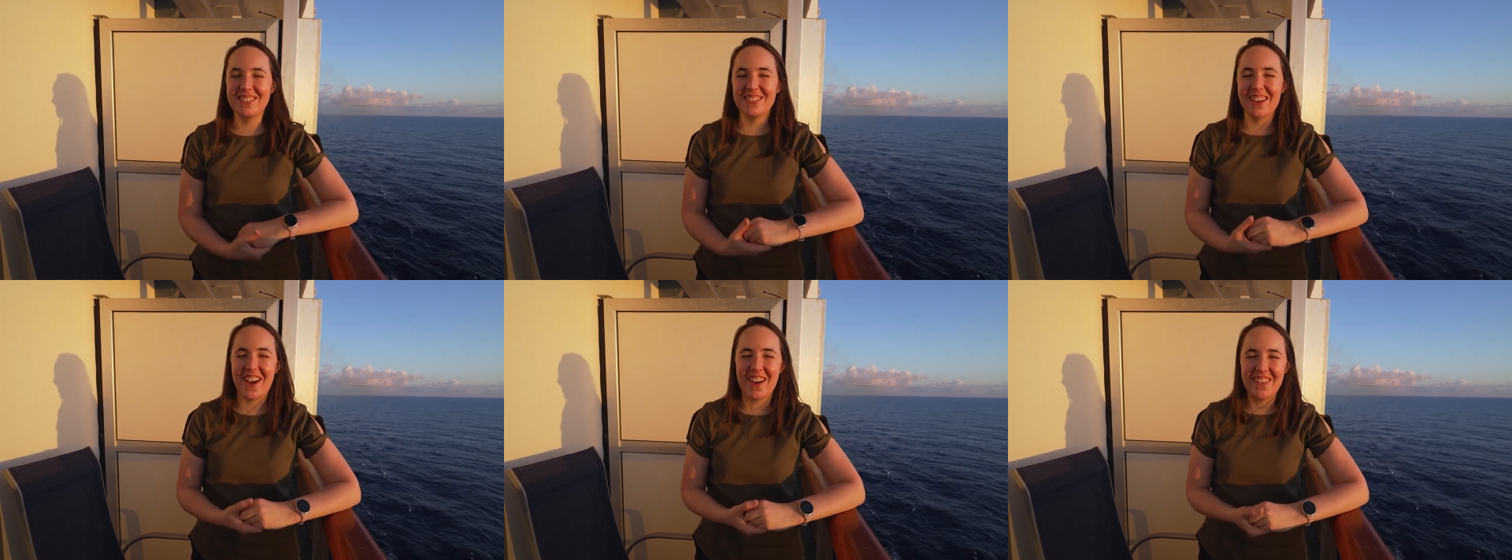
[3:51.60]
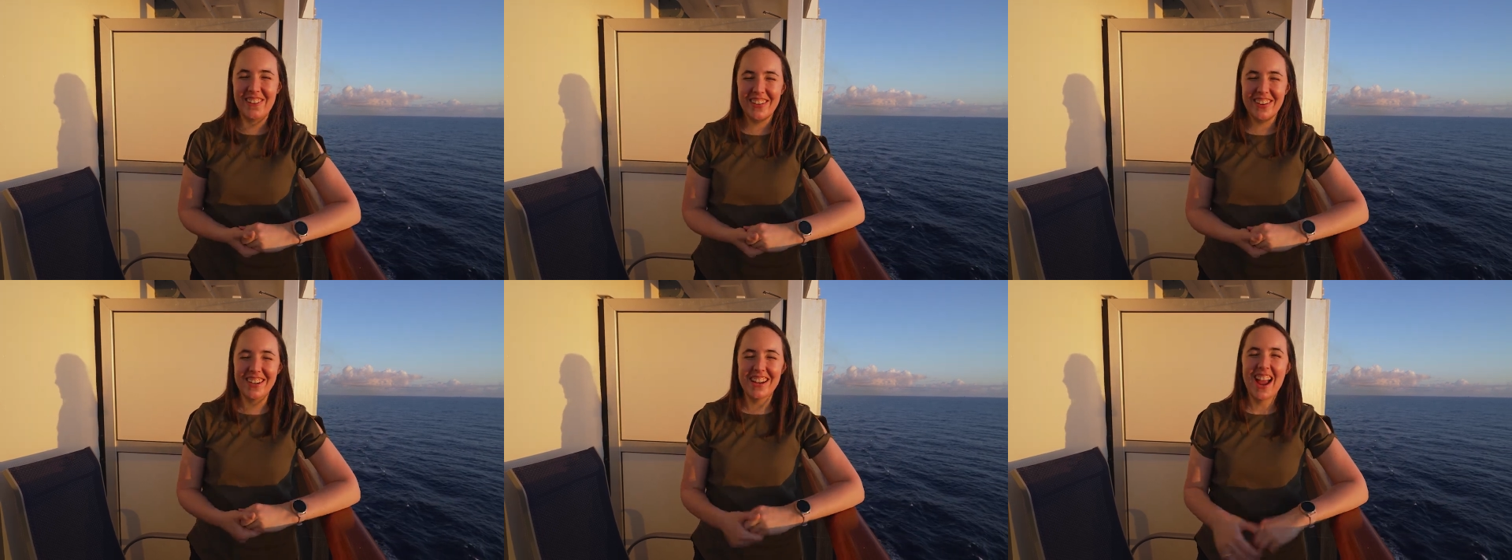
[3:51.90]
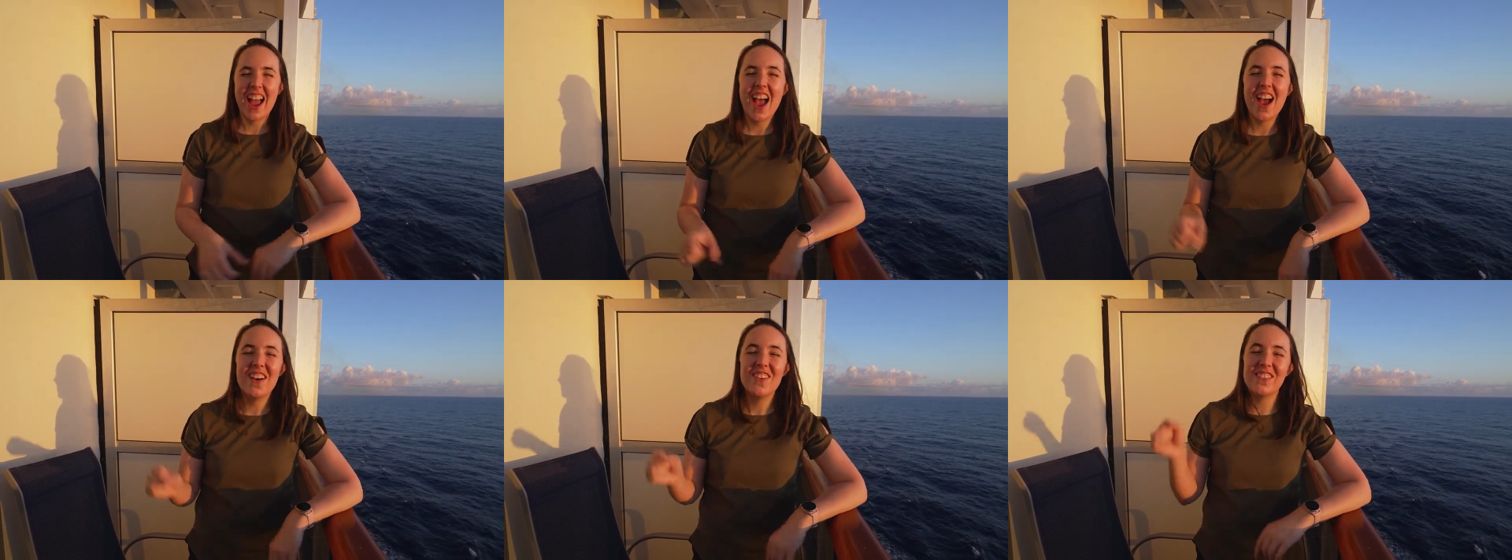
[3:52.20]
shower
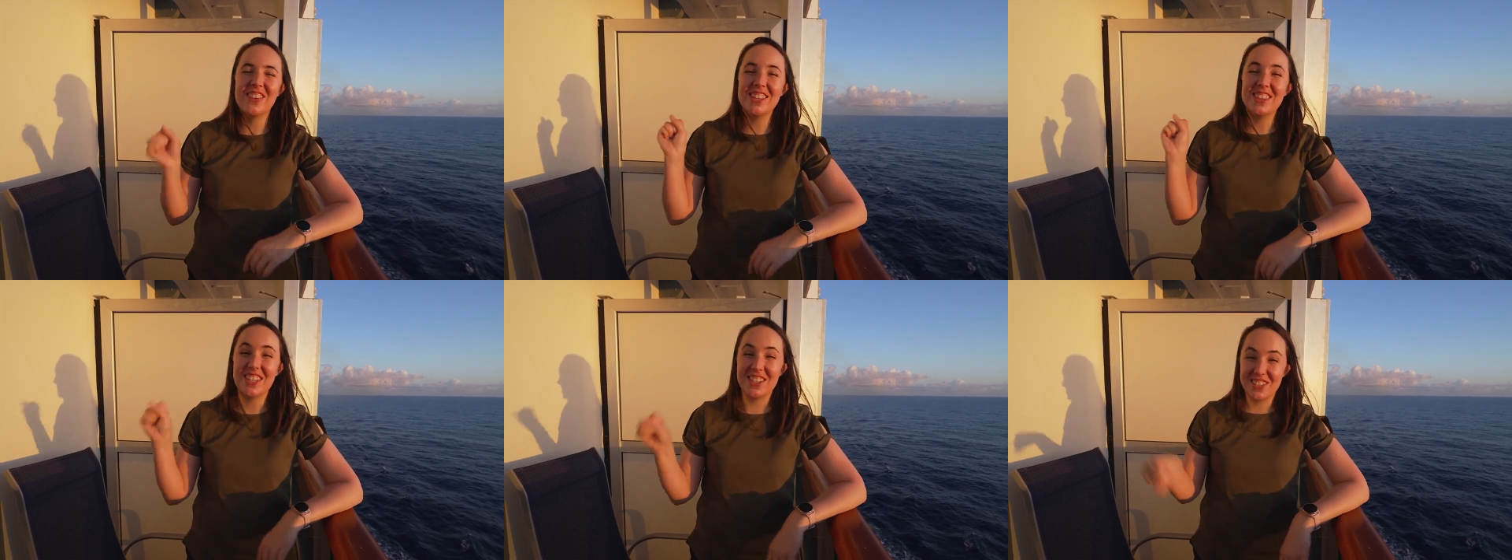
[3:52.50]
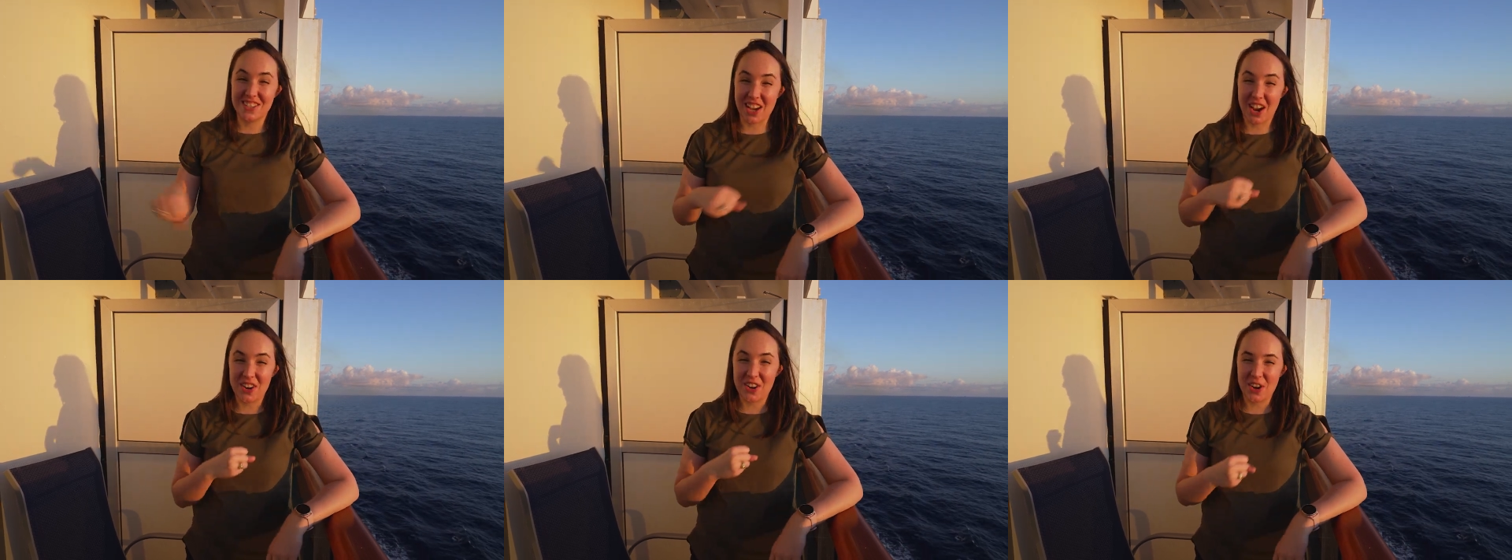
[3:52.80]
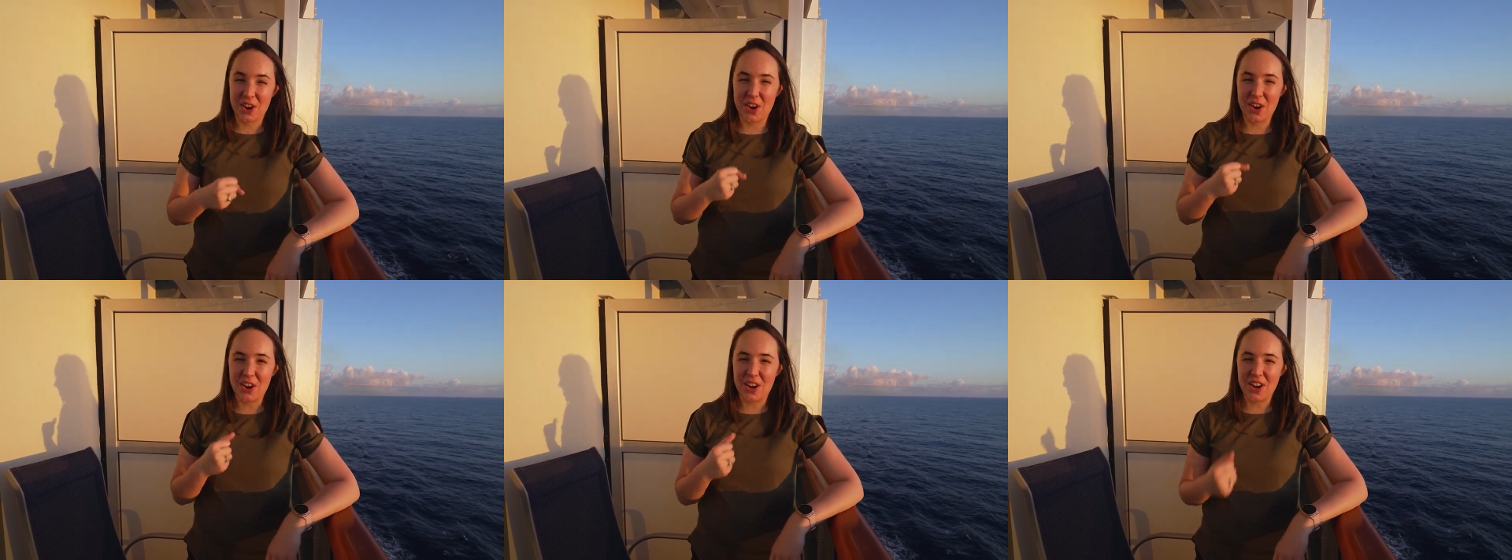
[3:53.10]
with a
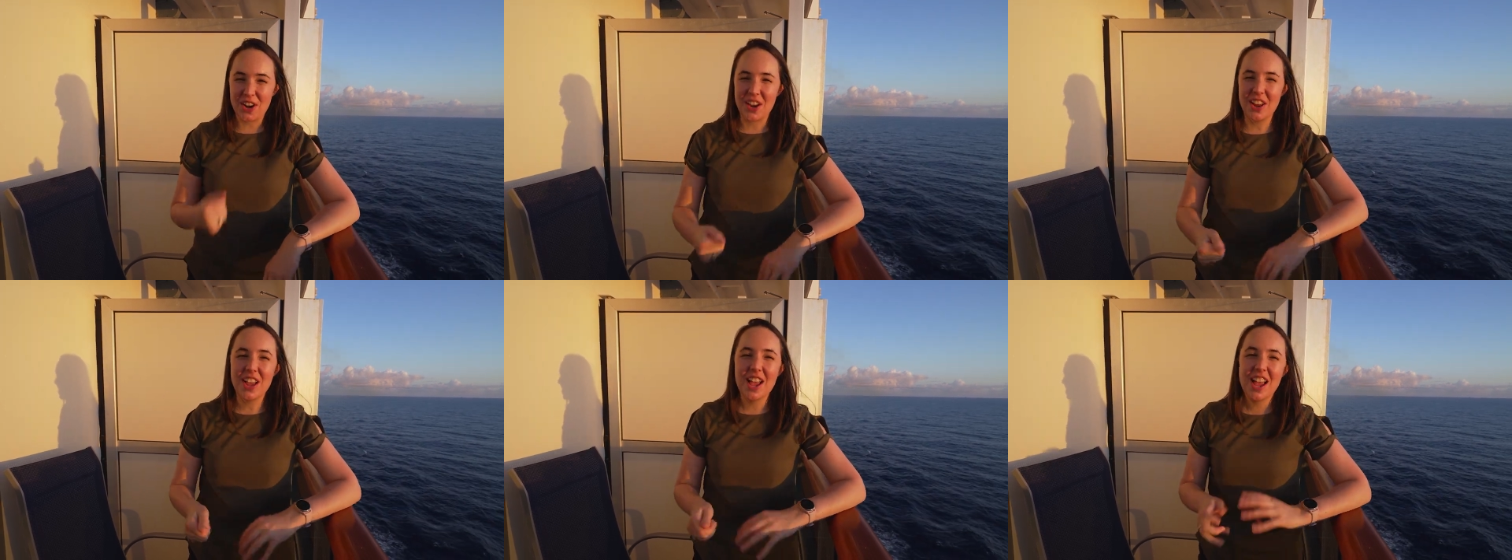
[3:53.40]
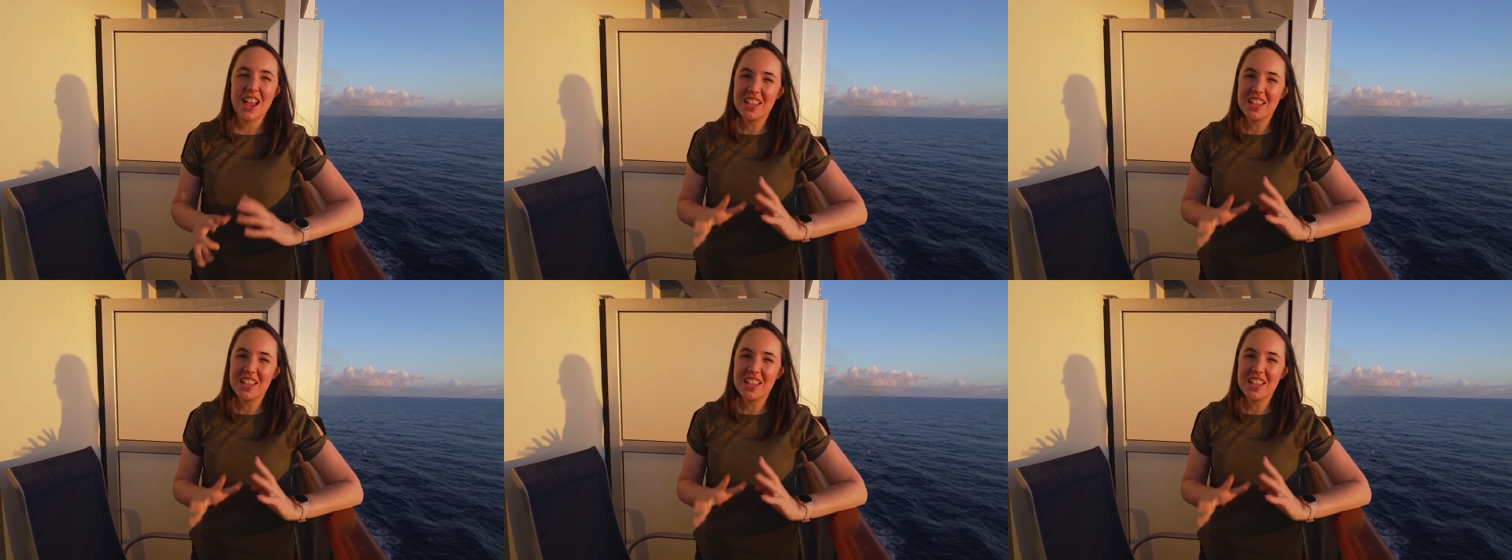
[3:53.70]
shower curtain.